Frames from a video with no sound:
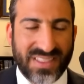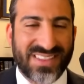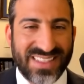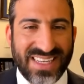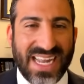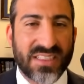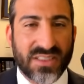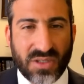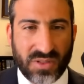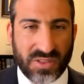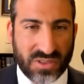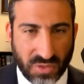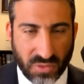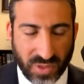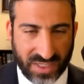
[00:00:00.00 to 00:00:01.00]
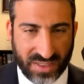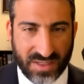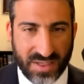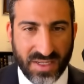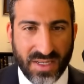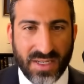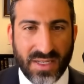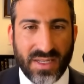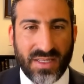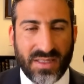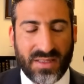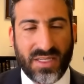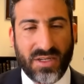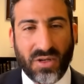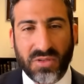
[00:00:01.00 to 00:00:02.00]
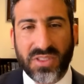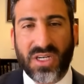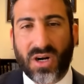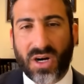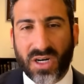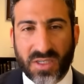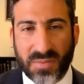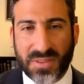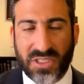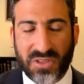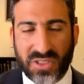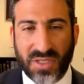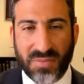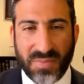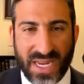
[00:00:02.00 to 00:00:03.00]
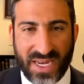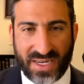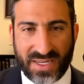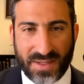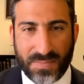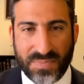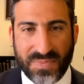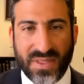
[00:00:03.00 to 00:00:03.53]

It's not going to win. The only argument that you can make